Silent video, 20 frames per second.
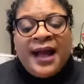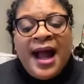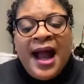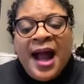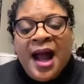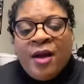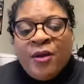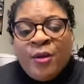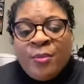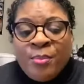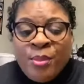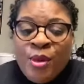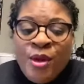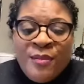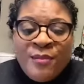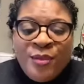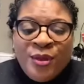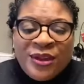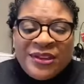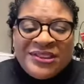Our
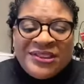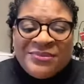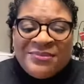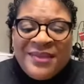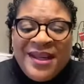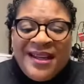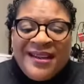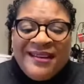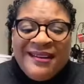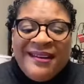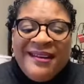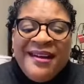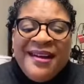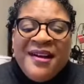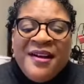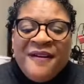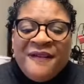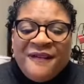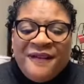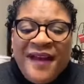Portmore Jamaica
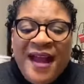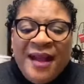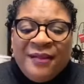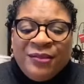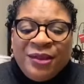family